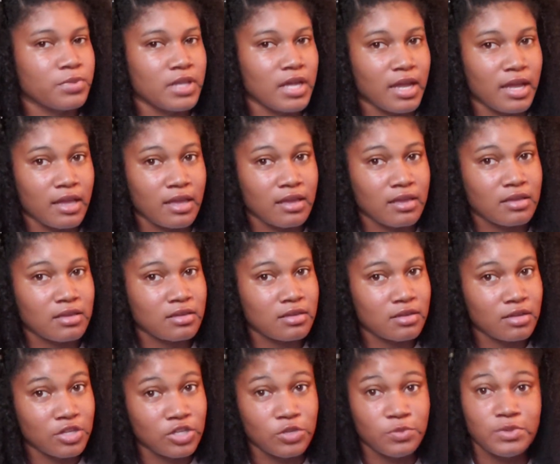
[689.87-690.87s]
Like,
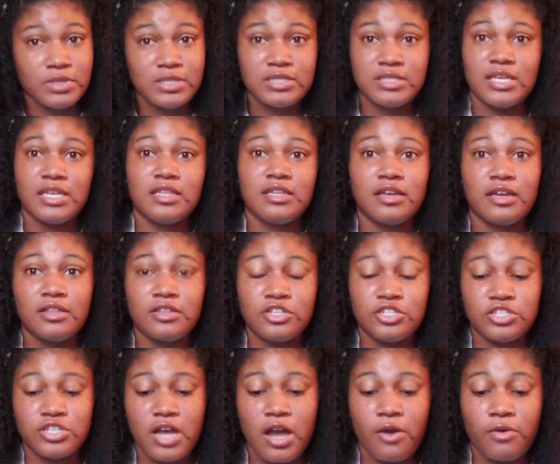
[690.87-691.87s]
you be sitting there in the
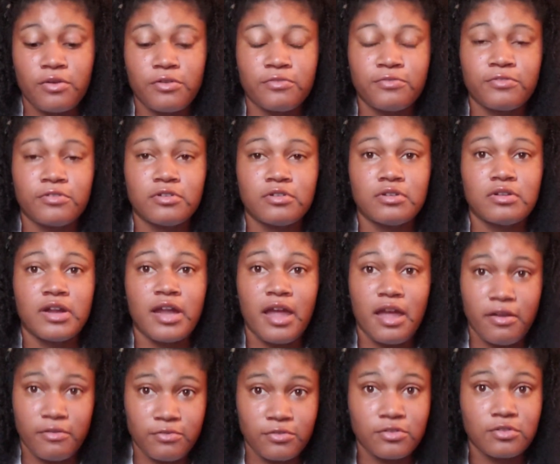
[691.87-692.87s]
shower
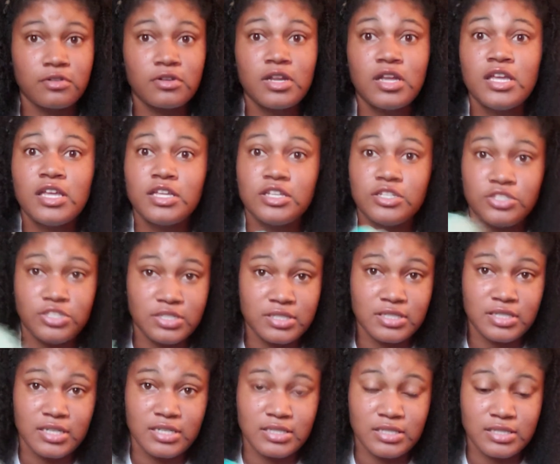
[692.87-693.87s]
forever just
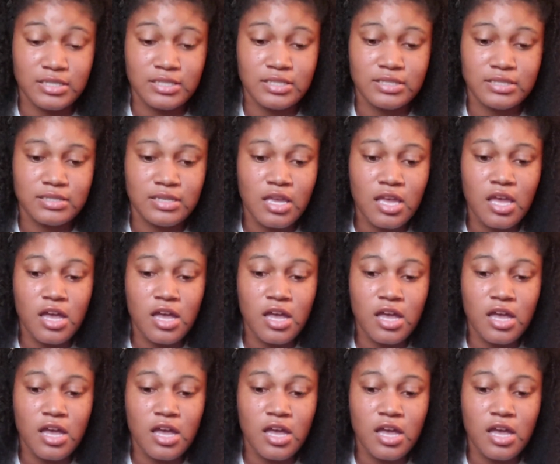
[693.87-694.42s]
because of this.